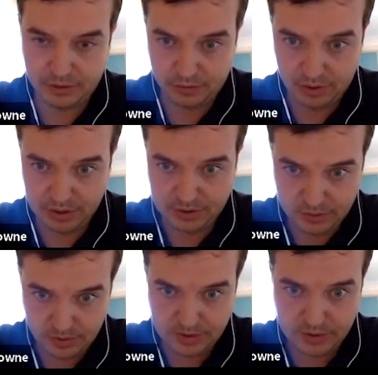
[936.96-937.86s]
Horizon
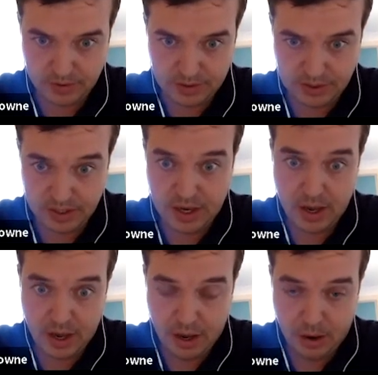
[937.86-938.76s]
2020,
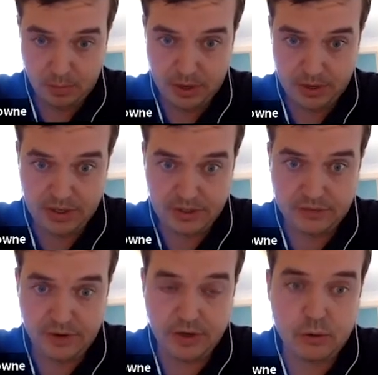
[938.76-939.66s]
but these are
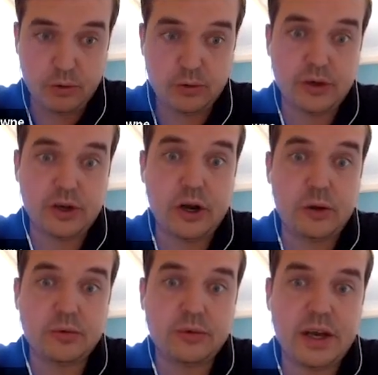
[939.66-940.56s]
funding calls on a
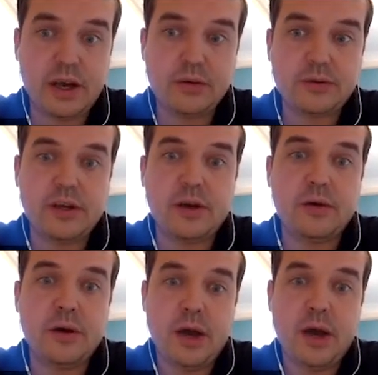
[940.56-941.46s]
global scale.
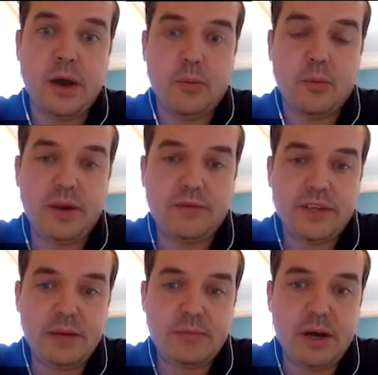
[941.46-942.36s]
So we've
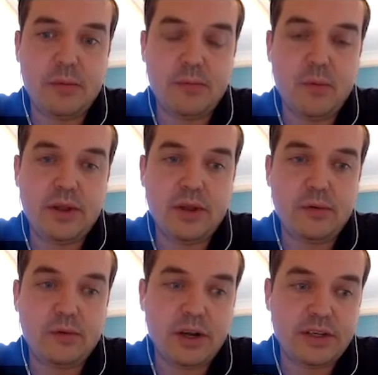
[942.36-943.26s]
teamed up with an
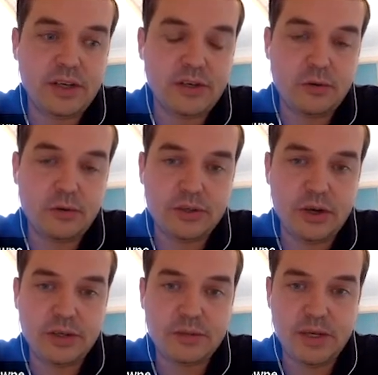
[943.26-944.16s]
organization called
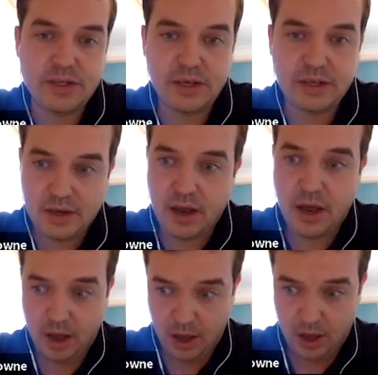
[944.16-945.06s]
Science Business,
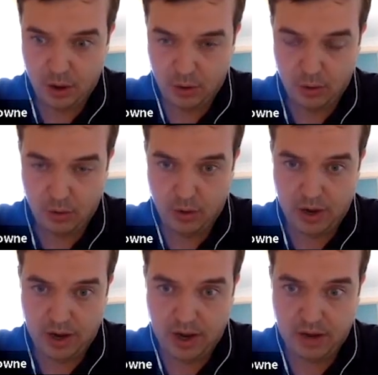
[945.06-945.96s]
who
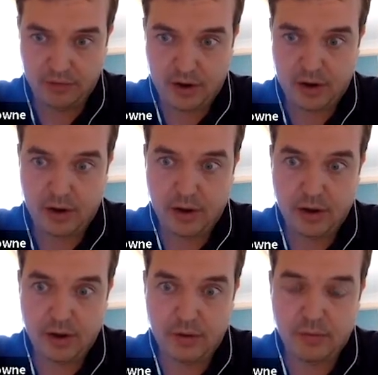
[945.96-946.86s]
have
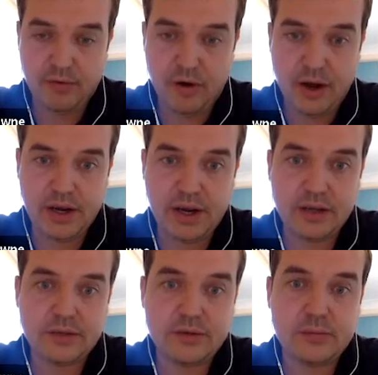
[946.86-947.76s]
provided
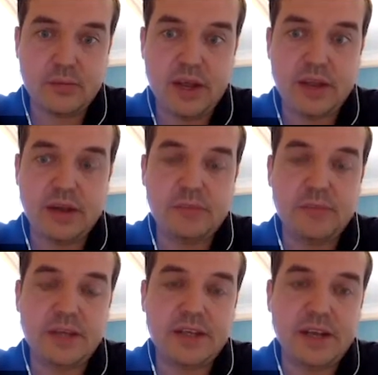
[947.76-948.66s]
us with and
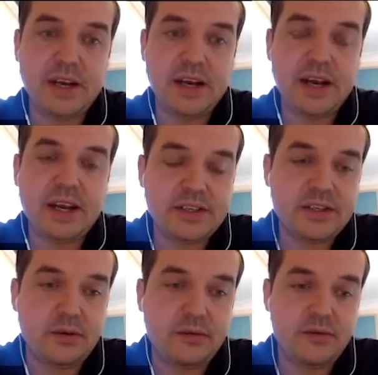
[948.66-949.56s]
maintaining a list of